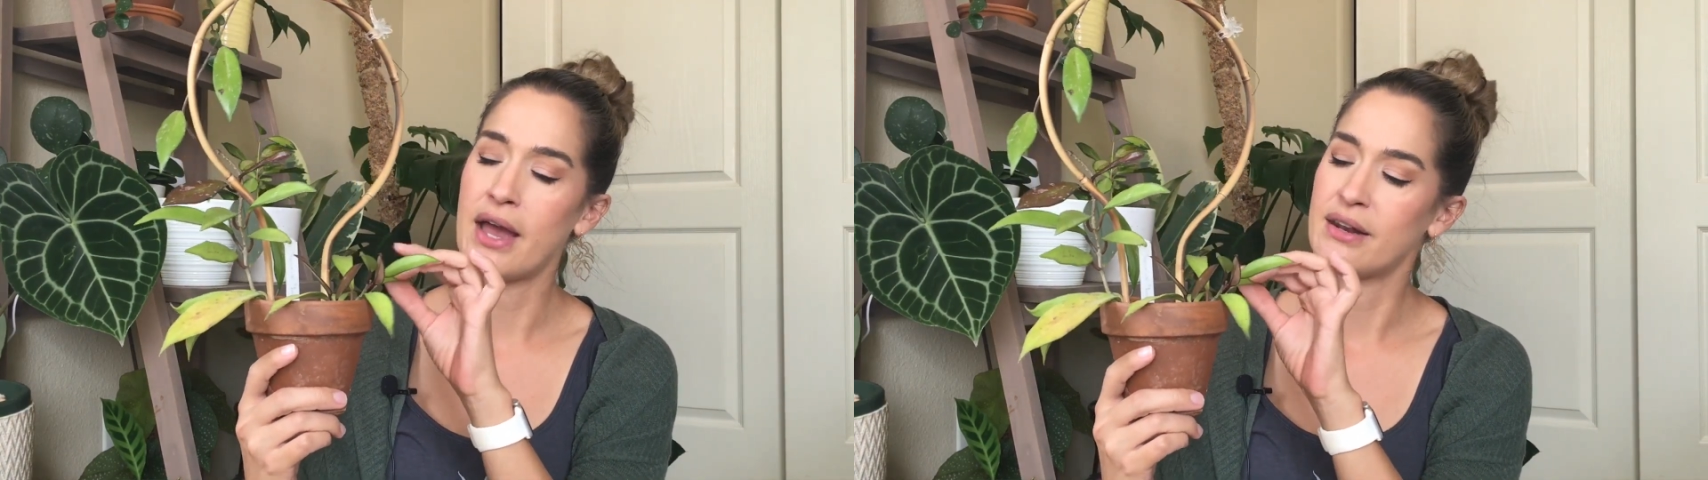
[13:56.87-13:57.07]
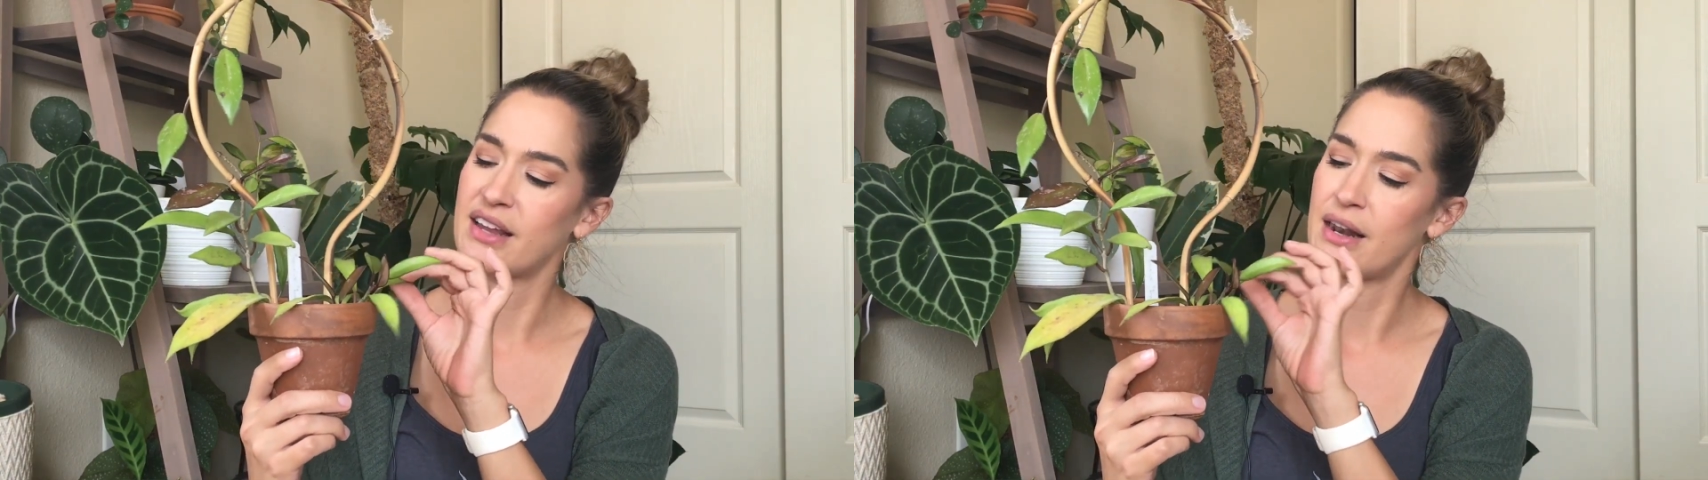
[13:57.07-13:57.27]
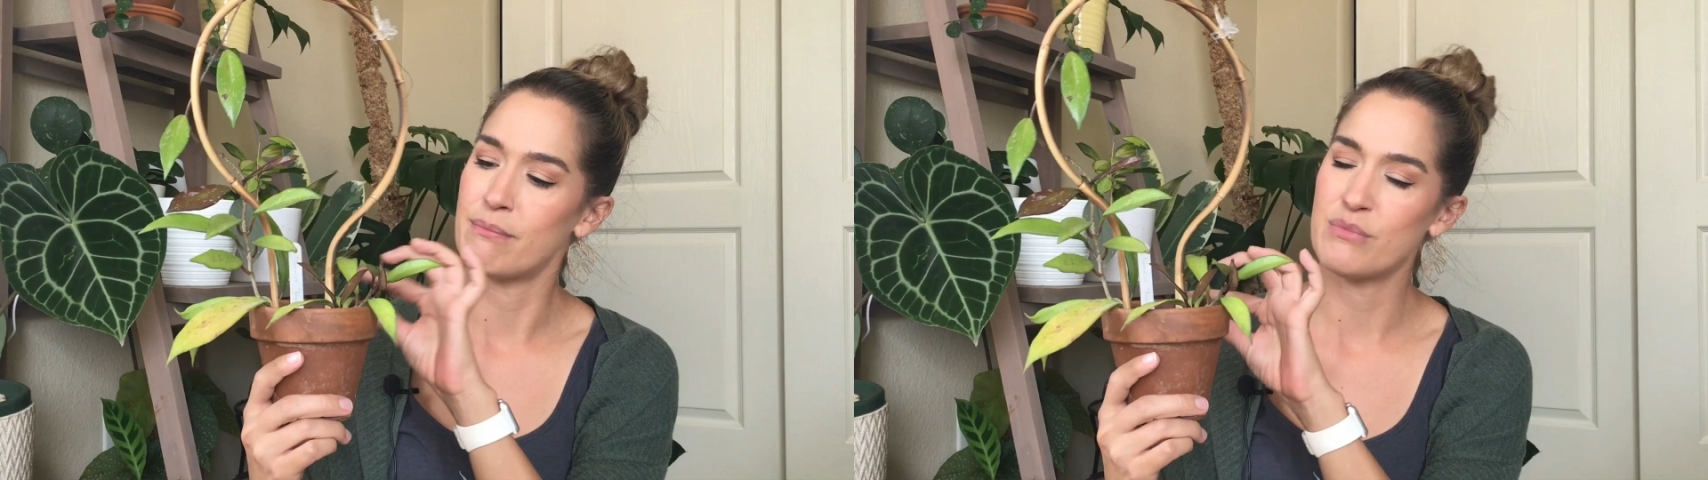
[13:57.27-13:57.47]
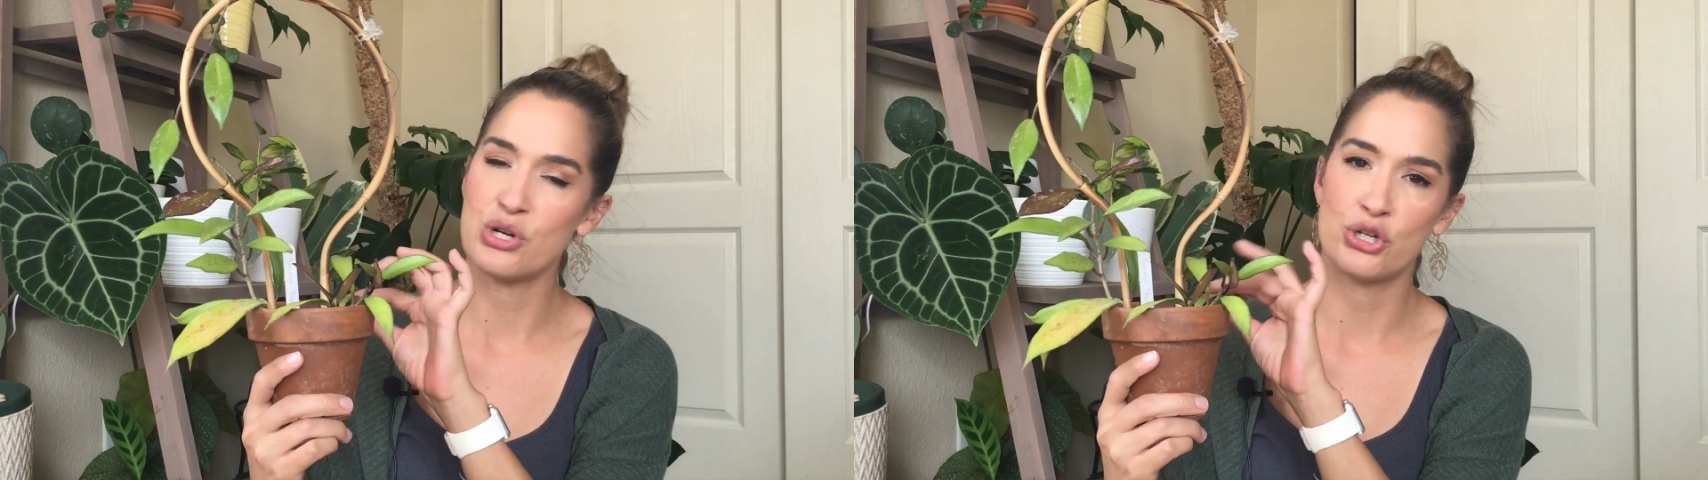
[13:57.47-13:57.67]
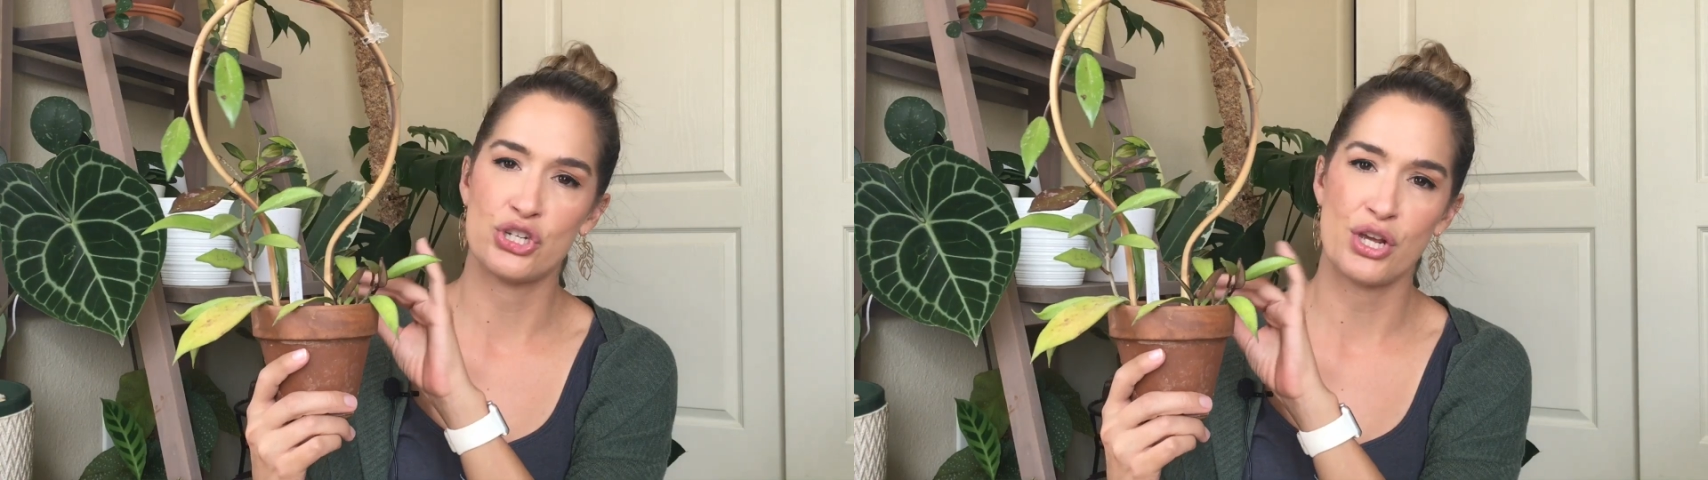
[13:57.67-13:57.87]
and kind of
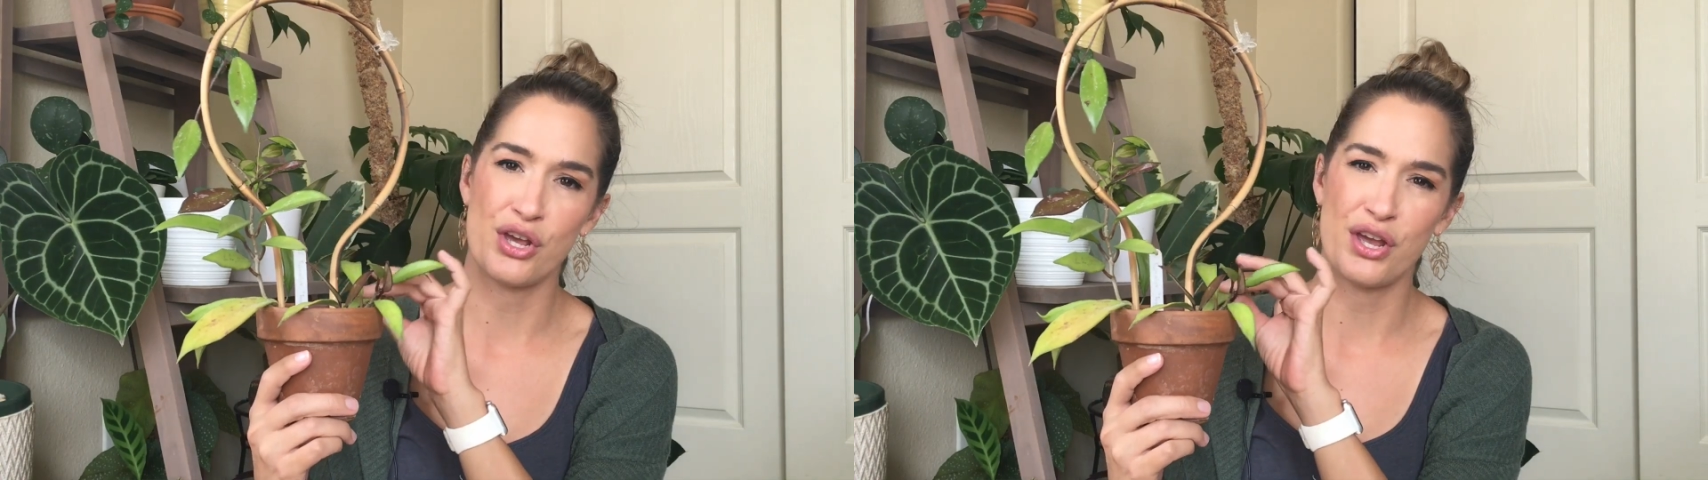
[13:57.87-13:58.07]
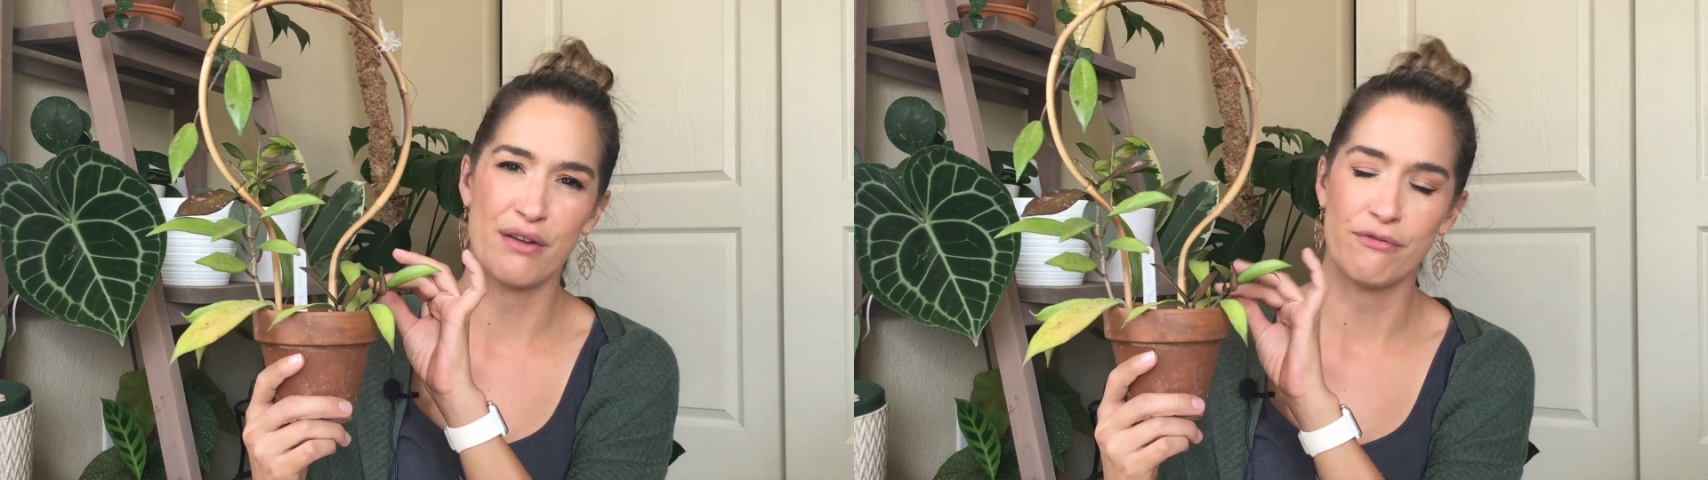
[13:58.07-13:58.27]
mushy